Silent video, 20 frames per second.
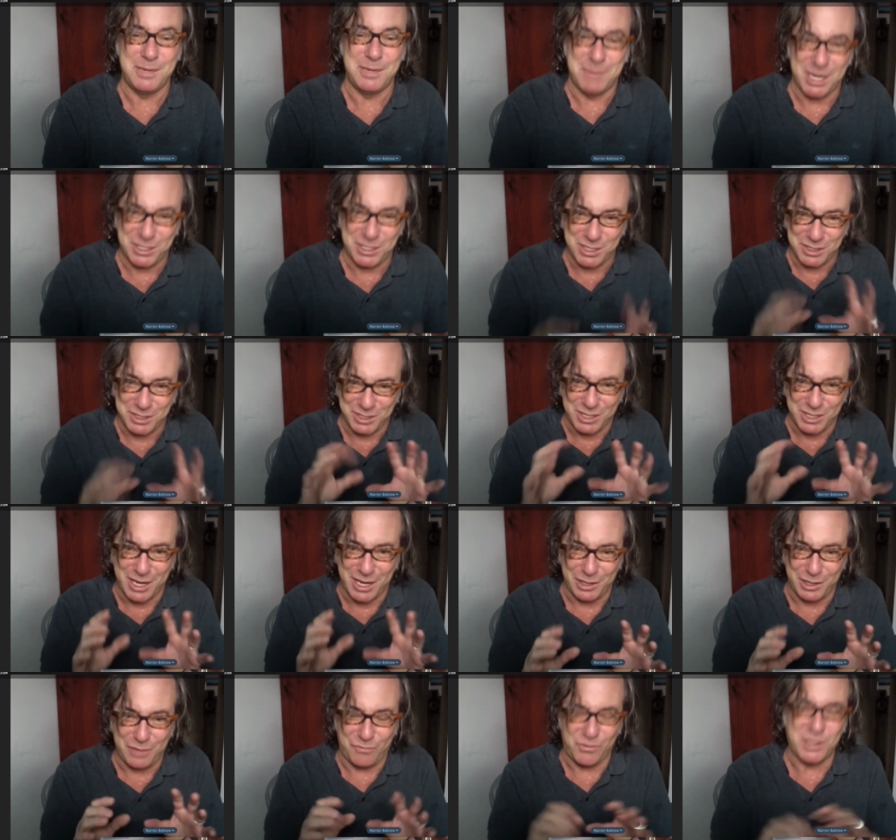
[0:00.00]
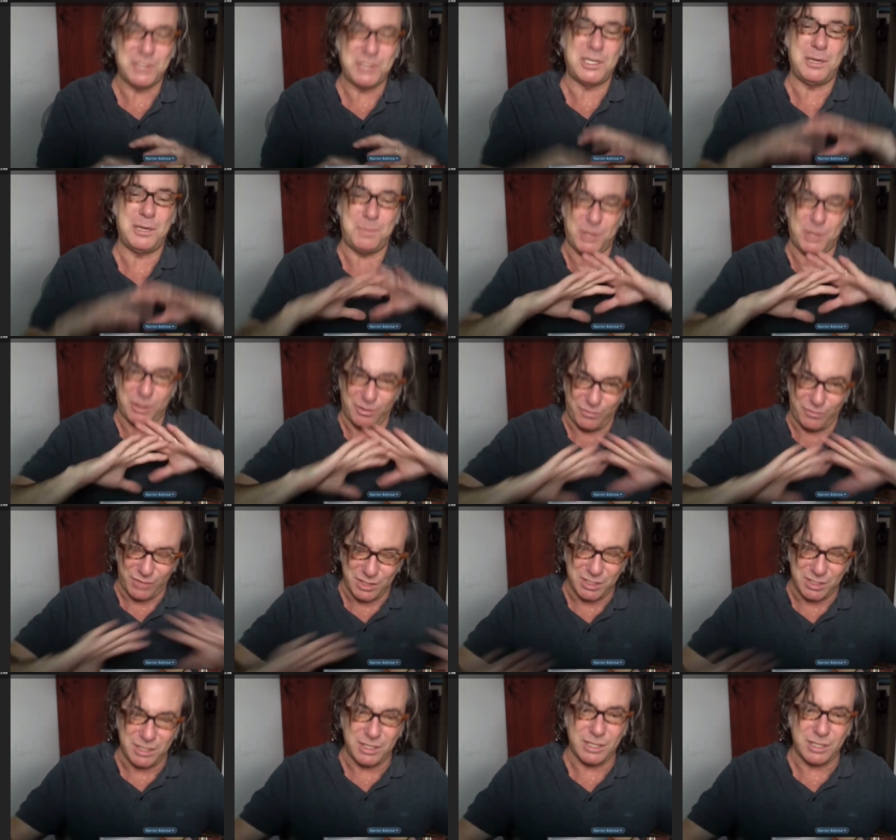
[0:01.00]
Makes it slightly fizzy, but the
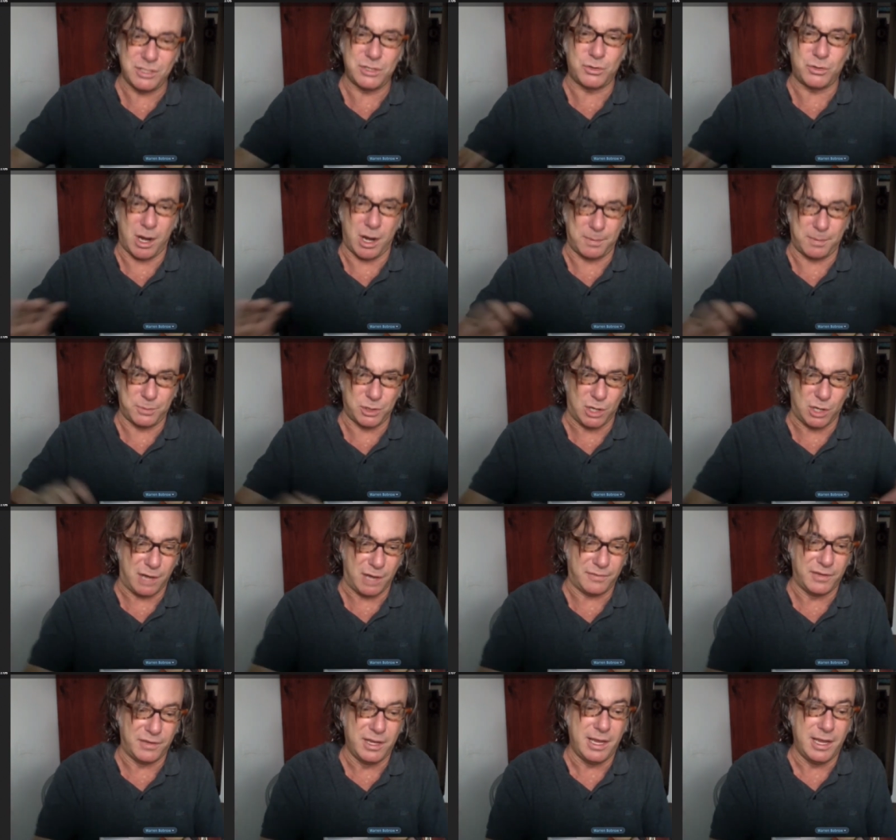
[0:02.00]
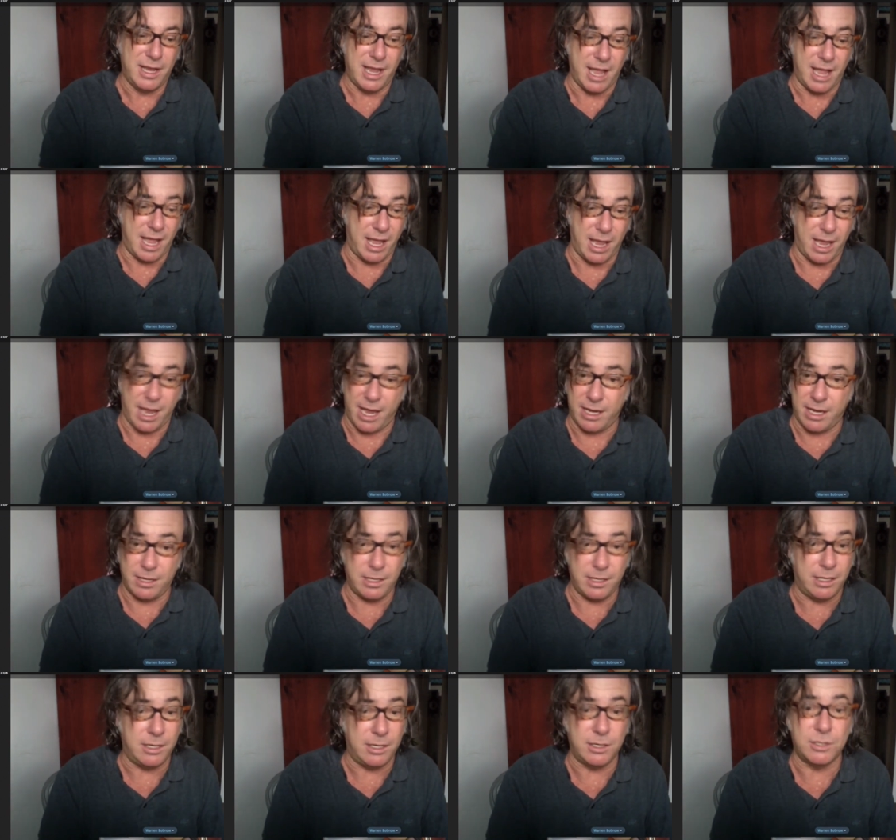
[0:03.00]
fizziness drops off,
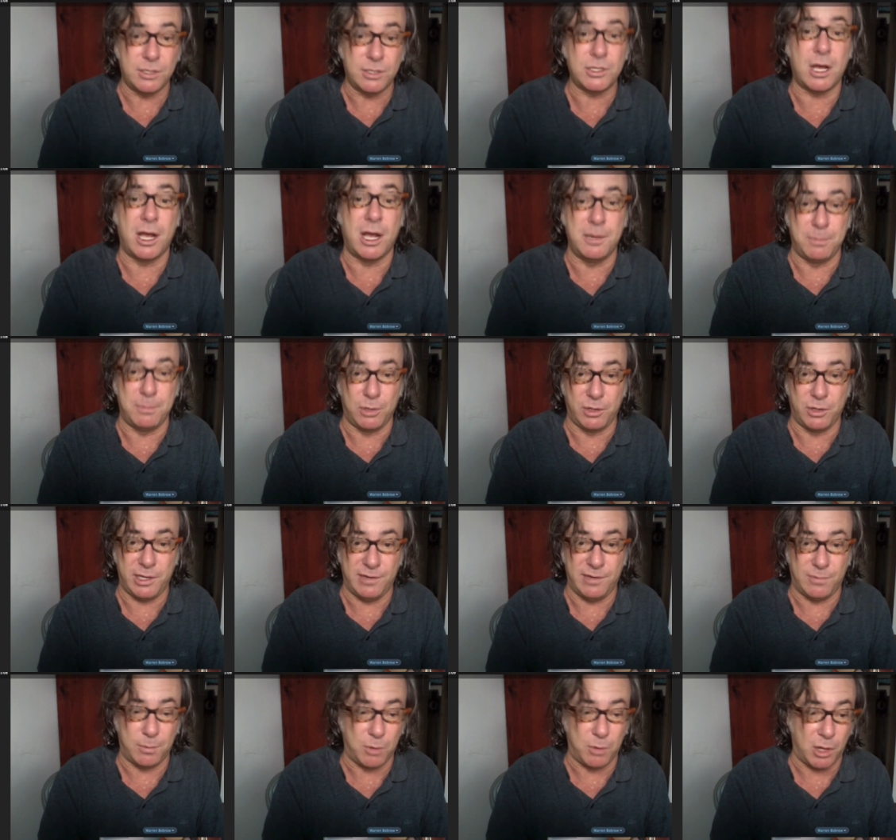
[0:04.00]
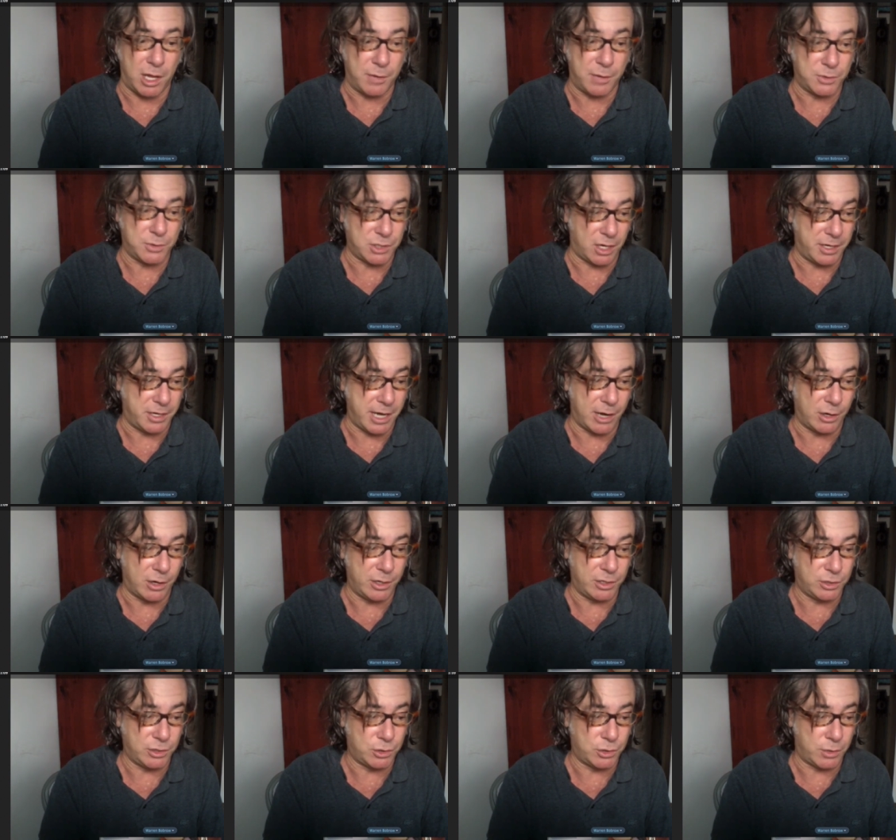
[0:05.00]
and it is unbelievable. I was on
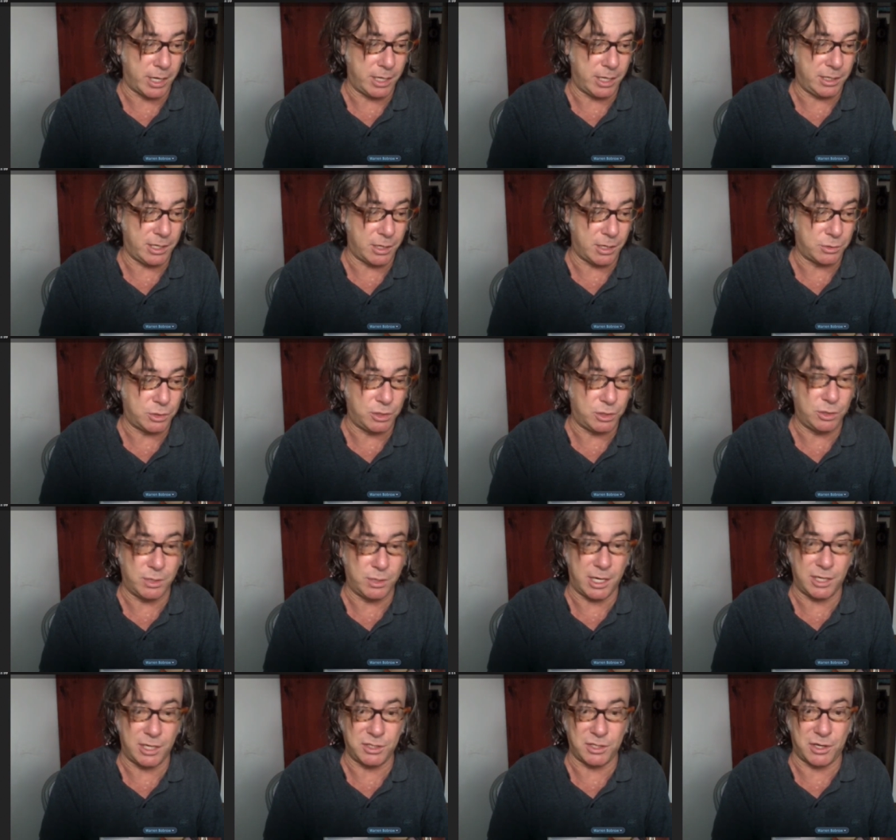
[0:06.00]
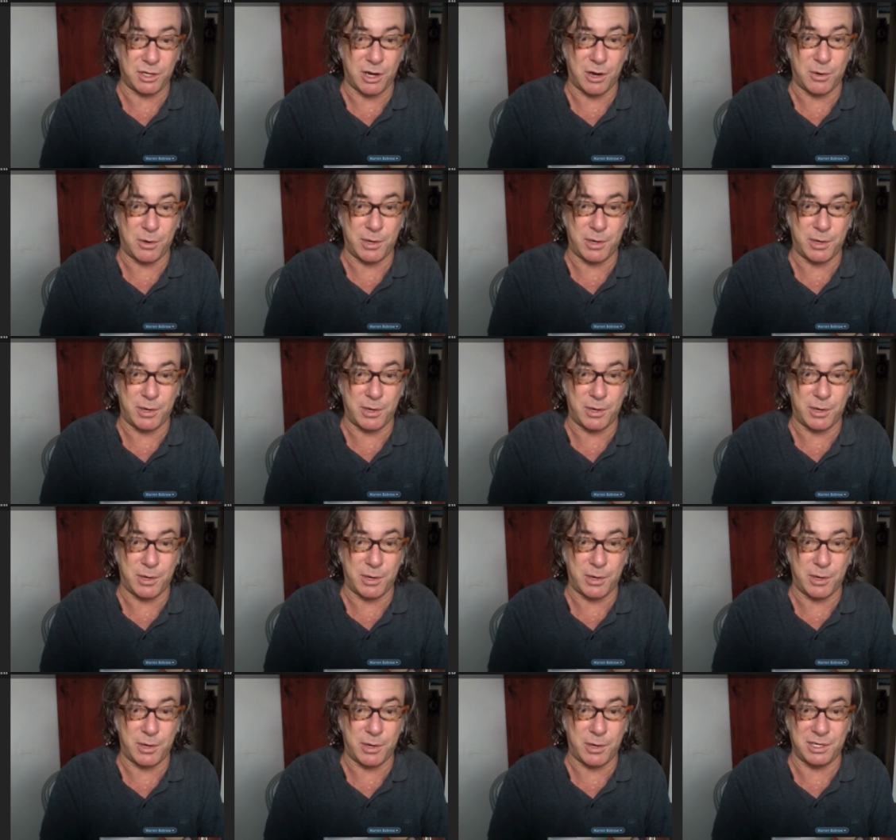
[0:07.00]
Heritage Radio 2 days ago, and I
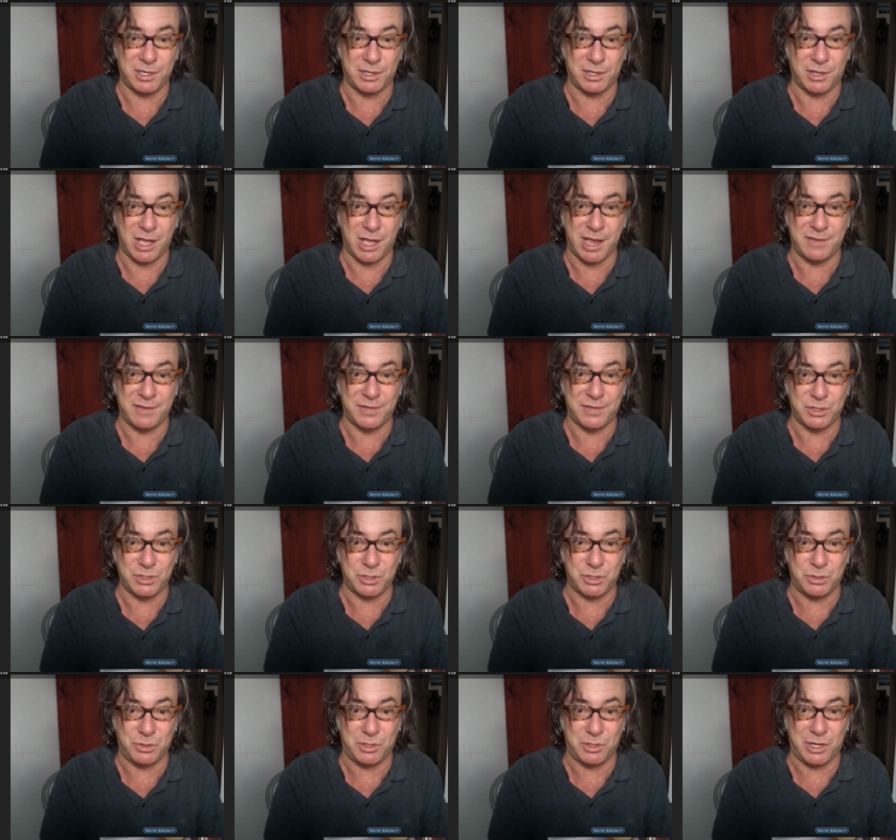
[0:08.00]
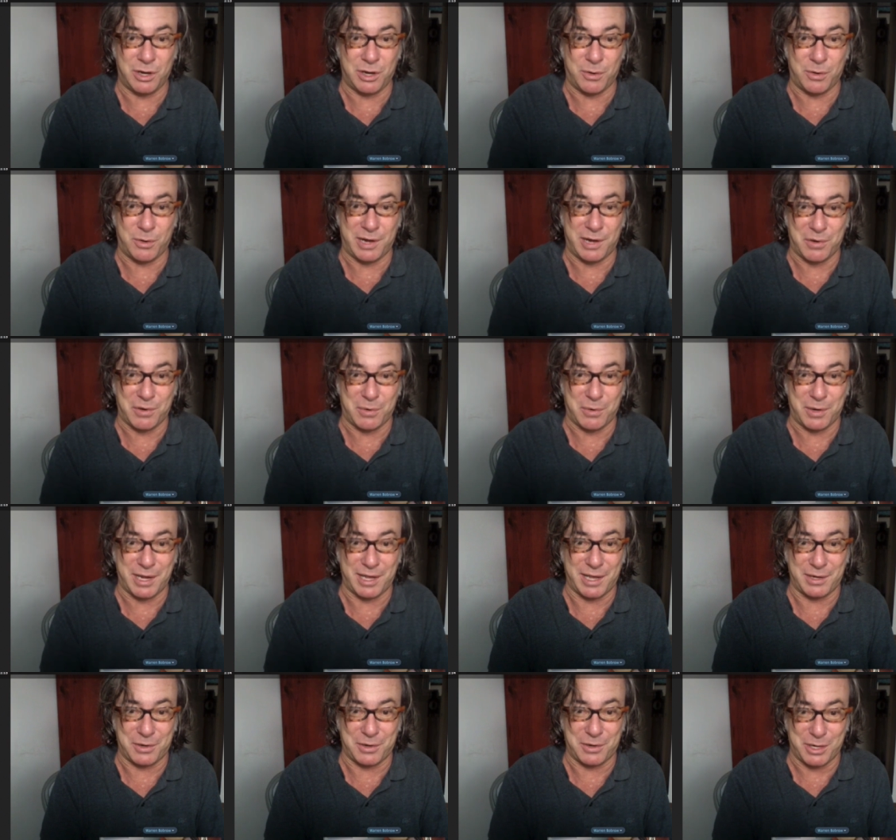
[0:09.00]
did it live in the studio, and everyone
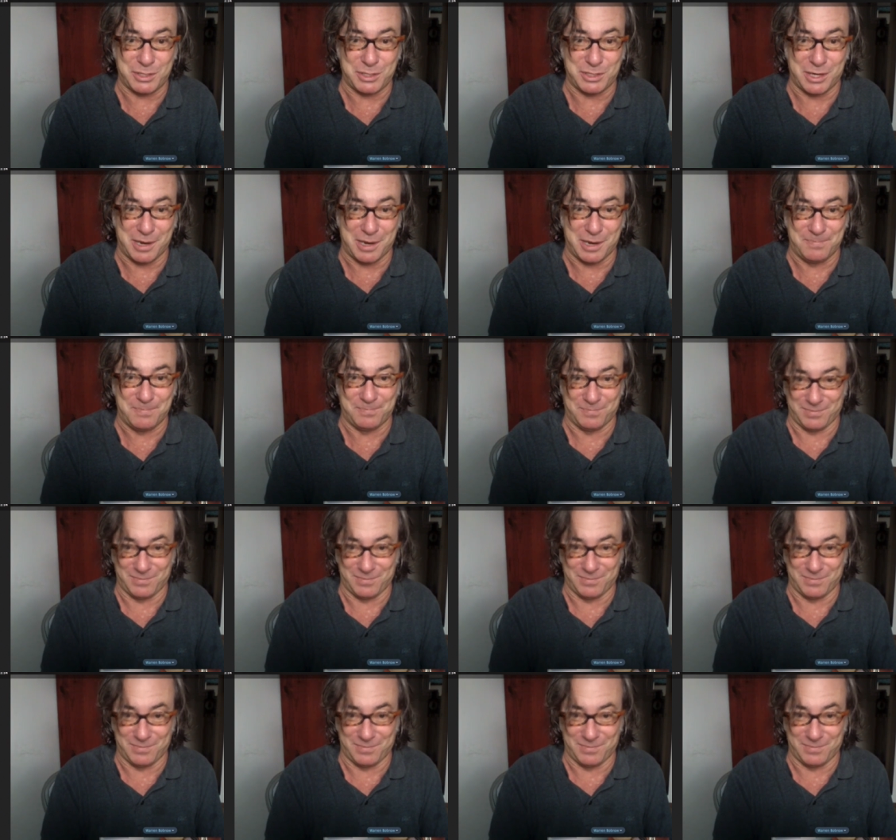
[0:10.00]
had a great time.